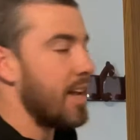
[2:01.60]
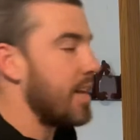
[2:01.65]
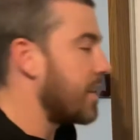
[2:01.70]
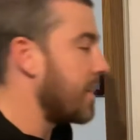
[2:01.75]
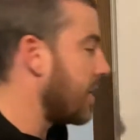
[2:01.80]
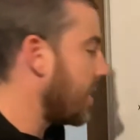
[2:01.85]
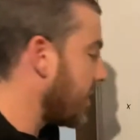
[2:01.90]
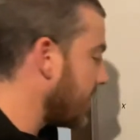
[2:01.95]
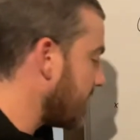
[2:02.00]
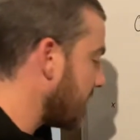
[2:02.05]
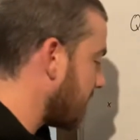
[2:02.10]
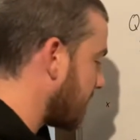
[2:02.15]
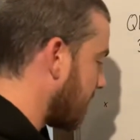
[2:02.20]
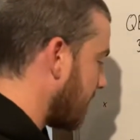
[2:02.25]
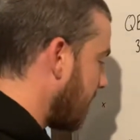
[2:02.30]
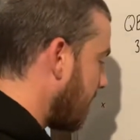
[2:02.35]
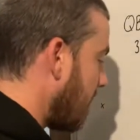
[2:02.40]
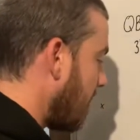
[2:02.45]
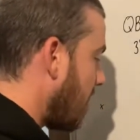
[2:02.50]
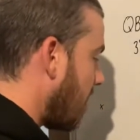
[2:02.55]
yards,
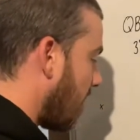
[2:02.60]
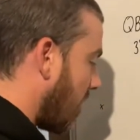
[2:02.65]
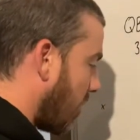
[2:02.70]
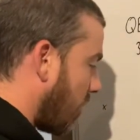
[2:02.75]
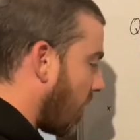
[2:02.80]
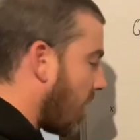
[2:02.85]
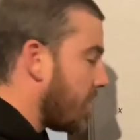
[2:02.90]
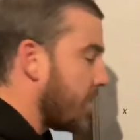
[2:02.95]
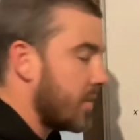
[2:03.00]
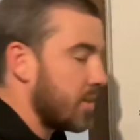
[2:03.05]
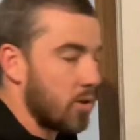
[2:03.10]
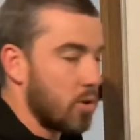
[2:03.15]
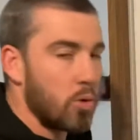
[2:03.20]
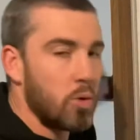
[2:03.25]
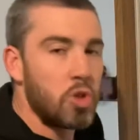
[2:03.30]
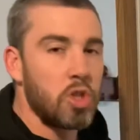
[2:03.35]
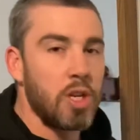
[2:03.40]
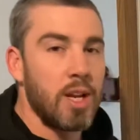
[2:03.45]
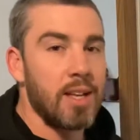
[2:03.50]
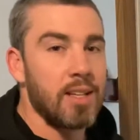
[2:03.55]
all right, there's a good
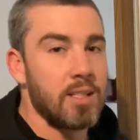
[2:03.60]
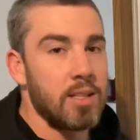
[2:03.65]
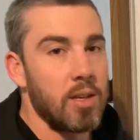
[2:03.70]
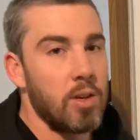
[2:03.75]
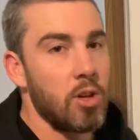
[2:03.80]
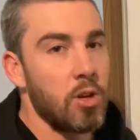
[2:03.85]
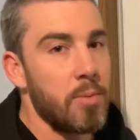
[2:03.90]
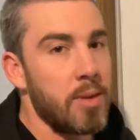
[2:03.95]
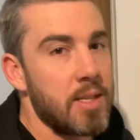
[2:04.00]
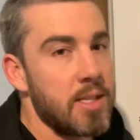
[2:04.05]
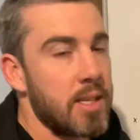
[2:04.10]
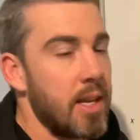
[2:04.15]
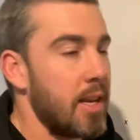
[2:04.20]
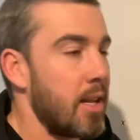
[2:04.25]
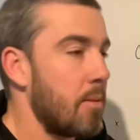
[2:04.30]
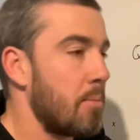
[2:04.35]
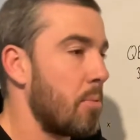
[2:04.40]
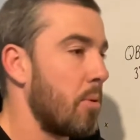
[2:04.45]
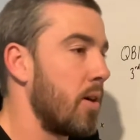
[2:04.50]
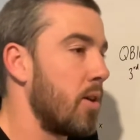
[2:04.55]
chance they're going to be
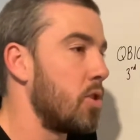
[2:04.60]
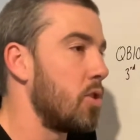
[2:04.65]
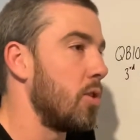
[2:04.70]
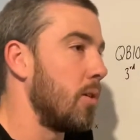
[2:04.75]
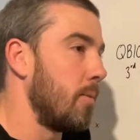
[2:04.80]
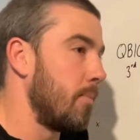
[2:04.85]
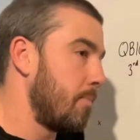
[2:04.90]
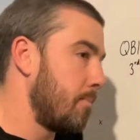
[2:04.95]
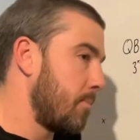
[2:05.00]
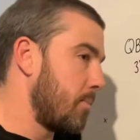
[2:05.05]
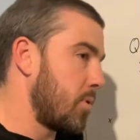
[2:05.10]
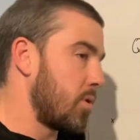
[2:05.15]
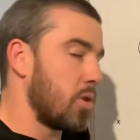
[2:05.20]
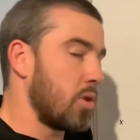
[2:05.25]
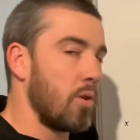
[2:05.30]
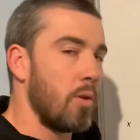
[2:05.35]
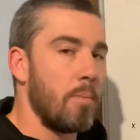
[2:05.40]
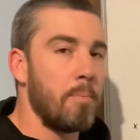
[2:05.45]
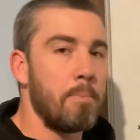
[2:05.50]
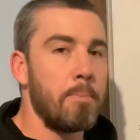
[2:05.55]
sending pressure.
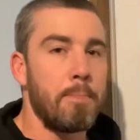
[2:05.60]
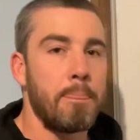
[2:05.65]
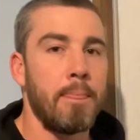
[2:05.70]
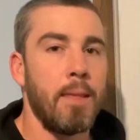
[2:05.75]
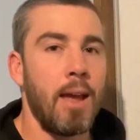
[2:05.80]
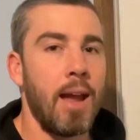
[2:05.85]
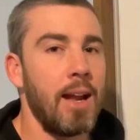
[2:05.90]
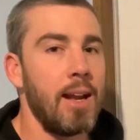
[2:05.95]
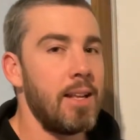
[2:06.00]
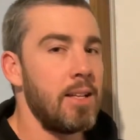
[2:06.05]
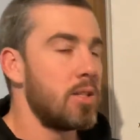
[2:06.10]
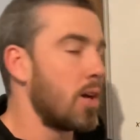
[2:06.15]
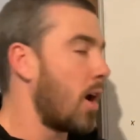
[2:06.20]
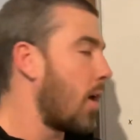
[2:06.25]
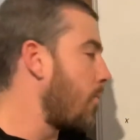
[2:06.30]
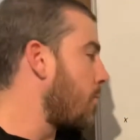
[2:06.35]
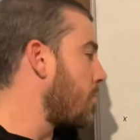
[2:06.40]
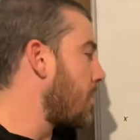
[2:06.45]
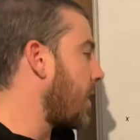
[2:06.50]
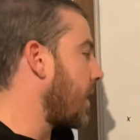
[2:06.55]
So anytime
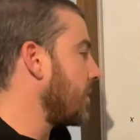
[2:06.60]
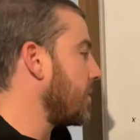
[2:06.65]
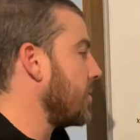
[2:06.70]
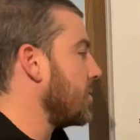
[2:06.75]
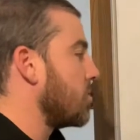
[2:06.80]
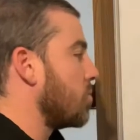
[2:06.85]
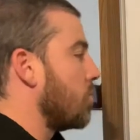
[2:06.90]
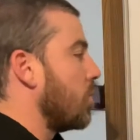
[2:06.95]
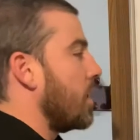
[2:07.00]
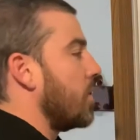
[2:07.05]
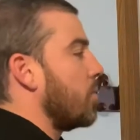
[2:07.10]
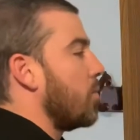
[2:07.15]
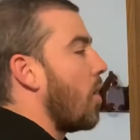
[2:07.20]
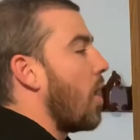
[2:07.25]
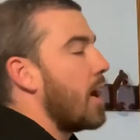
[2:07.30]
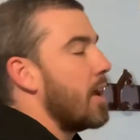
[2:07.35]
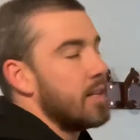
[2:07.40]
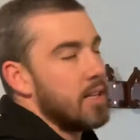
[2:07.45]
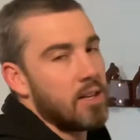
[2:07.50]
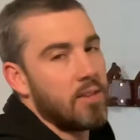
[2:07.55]
we're making this read, we're
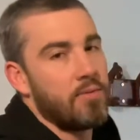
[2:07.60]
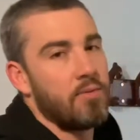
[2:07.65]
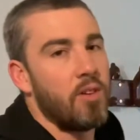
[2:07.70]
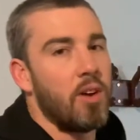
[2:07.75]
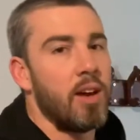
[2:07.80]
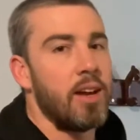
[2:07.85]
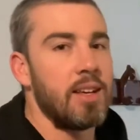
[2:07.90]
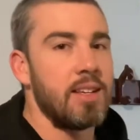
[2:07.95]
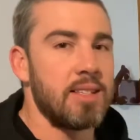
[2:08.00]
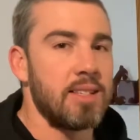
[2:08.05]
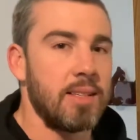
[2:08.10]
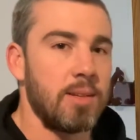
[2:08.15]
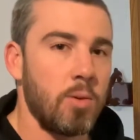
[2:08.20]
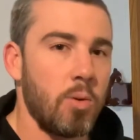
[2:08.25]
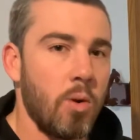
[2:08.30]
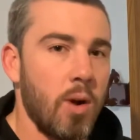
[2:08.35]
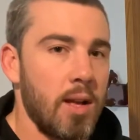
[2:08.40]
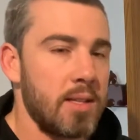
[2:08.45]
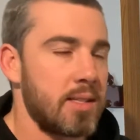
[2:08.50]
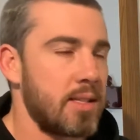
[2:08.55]
identifying single
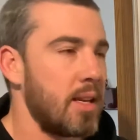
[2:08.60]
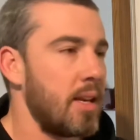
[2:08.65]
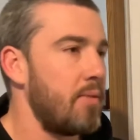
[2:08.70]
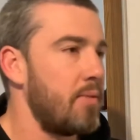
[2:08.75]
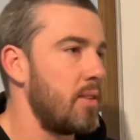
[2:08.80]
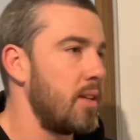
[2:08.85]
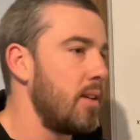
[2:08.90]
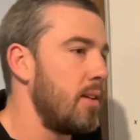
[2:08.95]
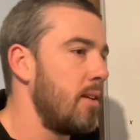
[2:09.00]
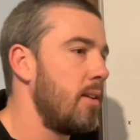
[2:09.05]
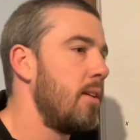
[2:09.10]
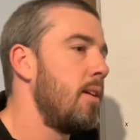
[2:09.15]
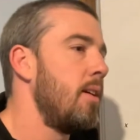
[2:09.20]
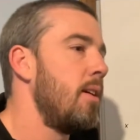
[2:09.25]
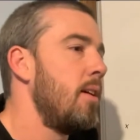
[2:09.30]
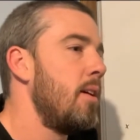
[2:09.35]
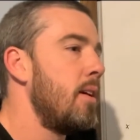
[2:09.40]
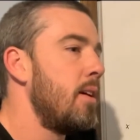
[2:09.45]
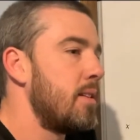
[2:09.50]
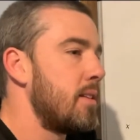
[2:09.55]
high safety,
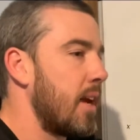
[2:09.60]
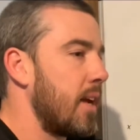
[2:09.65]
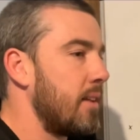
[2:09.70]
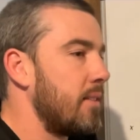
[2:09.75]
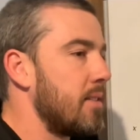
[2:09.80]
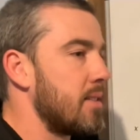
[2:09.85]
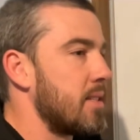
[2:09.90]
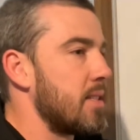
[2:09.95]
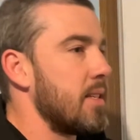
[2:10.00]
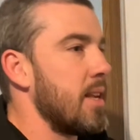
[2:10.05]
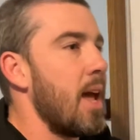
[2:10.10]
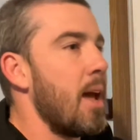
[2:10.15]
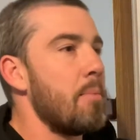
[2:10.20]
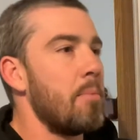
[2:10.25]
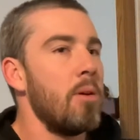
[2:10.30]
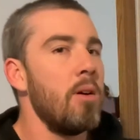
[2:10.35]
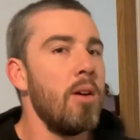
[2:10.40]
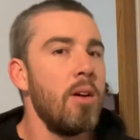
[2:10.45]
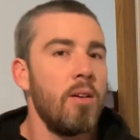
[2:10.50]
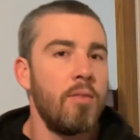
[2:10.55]
take the snap,
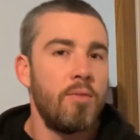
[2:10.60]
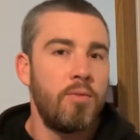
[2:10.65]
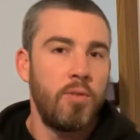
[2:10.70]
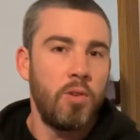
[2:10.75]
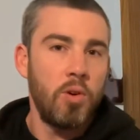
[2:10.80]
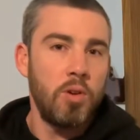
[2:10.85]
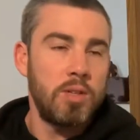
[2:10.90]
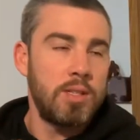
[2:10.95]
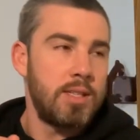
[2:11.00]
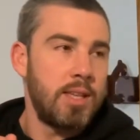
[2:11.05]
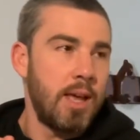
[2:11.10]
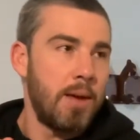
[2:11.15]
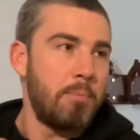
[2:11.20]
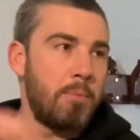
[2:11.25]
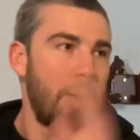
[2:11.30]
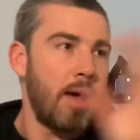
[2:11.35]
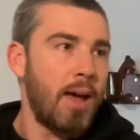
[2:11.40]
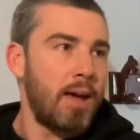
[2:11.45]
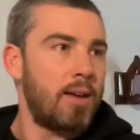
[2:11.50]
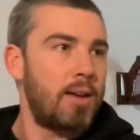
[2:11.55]
first step
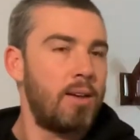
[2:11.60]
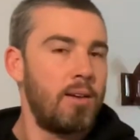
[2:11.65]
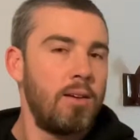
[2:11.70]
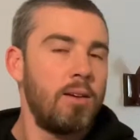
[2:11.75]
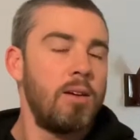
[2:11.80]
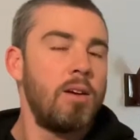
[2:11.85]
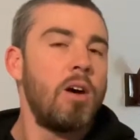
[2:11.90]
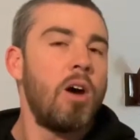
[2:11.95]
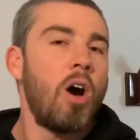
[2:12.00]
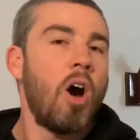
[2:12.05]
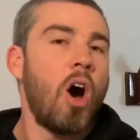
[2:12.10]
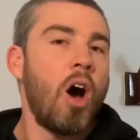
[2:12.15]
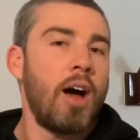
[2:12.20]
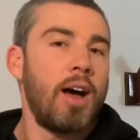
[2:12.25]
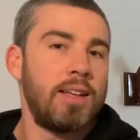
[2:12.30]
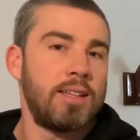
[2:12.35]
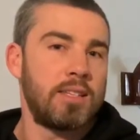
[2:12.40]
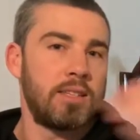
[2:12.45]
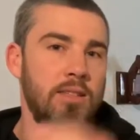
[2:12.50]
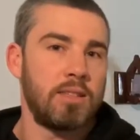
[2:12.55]
back,
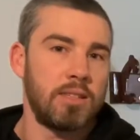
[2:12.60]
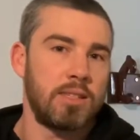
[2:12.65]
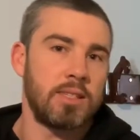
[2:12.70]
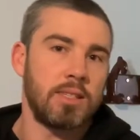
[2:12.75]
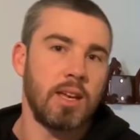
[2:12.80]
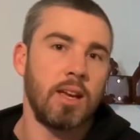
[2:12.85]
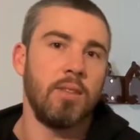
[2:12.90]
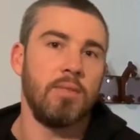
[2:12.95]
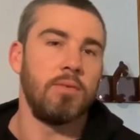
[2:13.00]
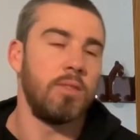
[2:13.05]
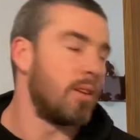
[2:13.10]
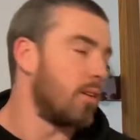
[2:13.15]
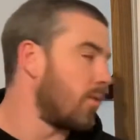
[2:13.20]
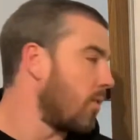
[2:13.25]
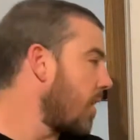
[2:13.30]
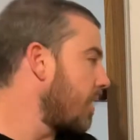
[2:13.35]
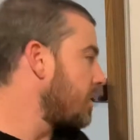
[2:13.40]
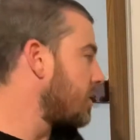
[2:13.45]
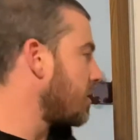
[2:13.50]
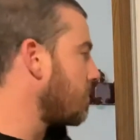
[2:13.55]
eyes to the safety, all
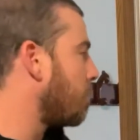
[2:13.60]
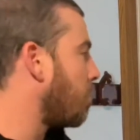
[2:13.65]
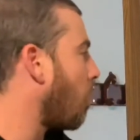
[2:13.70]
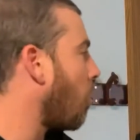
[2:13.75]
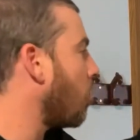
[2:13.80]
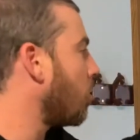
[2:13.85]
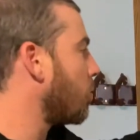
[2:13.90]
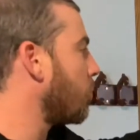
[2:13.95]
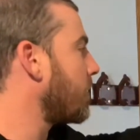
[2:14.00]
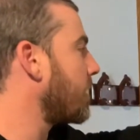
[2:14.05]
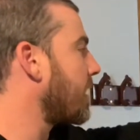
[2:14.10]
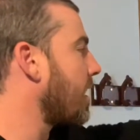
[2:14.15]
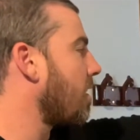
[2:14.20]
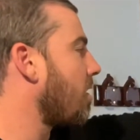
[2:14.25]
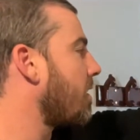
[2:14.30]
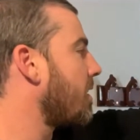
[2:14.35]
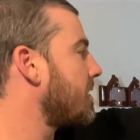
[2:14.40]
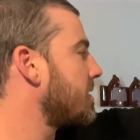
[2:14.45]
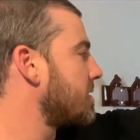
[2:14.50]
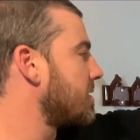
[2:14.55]
right? It's important we get
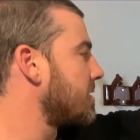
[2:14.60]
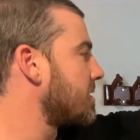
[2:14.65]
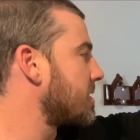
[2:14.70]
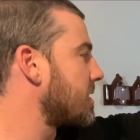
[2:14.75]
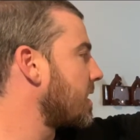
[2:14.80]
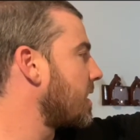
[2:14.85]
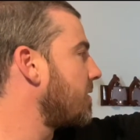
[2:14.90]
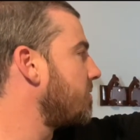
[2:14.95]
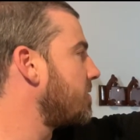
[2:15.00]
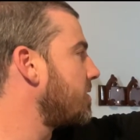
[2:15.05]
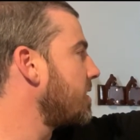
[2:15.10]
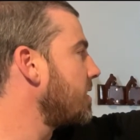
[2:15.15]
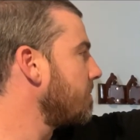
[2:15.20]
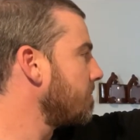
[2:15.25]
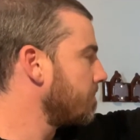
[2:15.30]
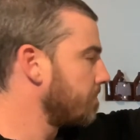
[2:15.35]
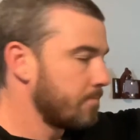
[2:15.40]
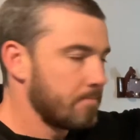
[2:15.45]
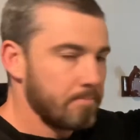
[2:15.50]
eyes to the safety,